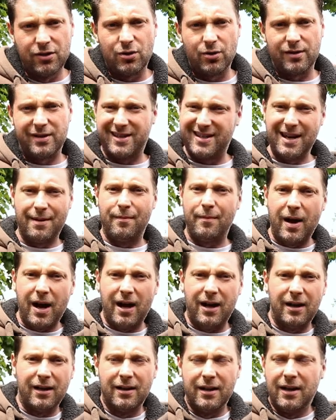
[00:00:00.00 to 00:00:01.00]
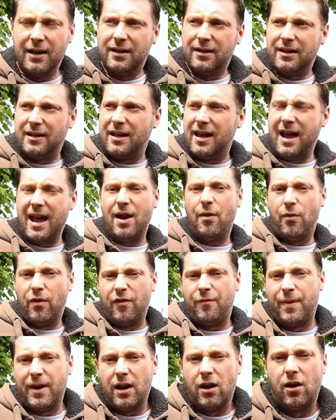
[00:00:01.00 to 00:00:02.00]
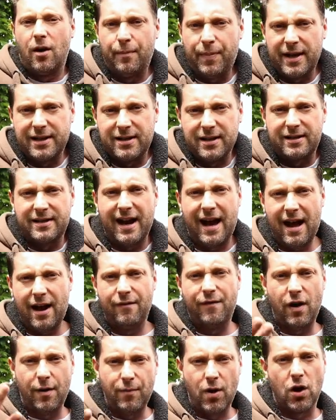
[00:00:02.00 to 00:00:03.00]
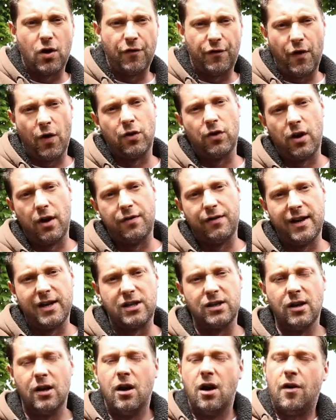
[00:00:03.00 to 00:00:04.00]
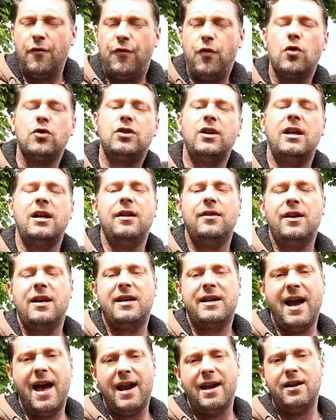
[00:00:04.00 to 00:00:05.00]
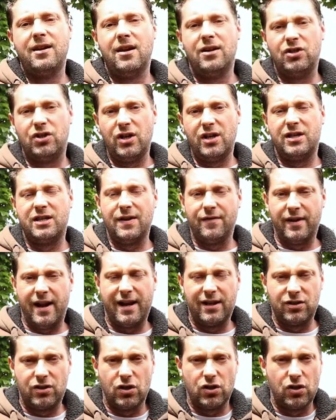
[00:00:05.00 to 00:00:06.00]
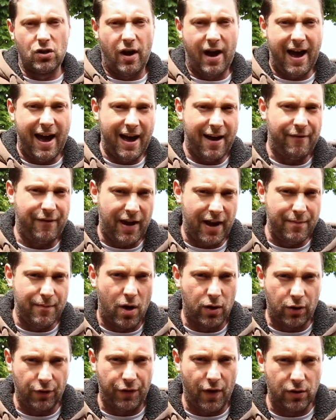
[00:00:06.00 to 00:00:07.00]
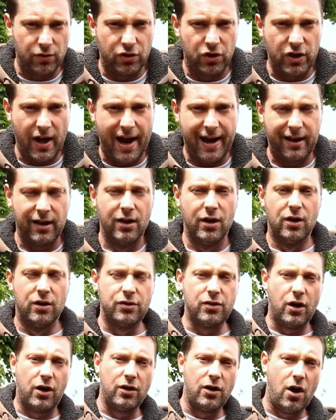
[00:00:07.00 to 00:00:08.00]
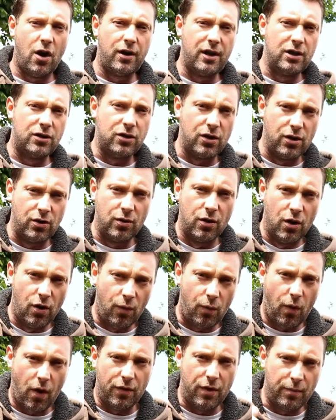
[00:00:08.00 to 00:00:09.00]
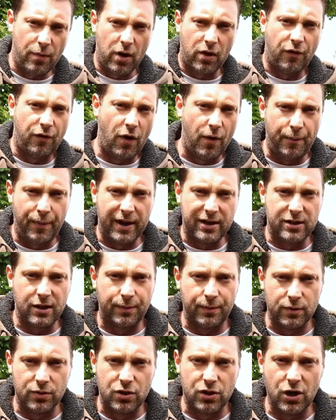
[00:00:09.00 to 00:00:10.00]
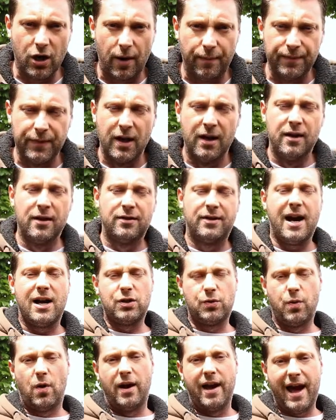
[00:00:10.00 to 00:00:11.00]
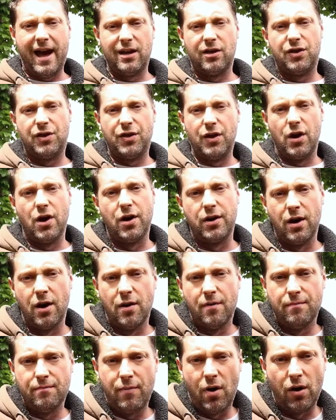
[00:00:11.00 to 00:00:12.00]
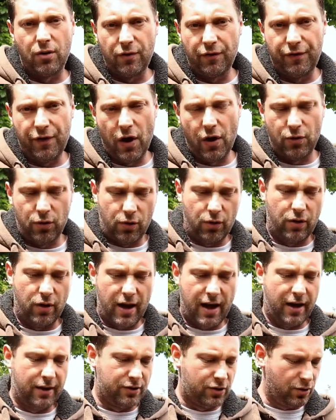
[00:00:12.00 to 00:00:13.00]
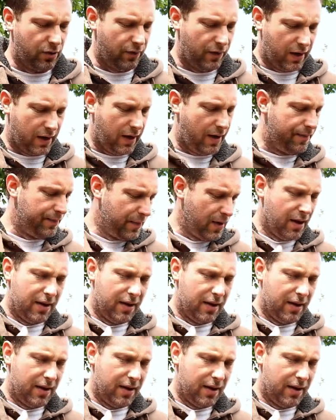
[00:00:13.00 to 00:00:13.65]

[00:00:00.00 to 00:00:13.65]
sort of cinema, it would have been a lot better to have a microphone like this. Unfortunately, the Canon G7X does not have a microphone jack, so I can only do what the microphone picks up on top. That's why a third microphone or sort of like a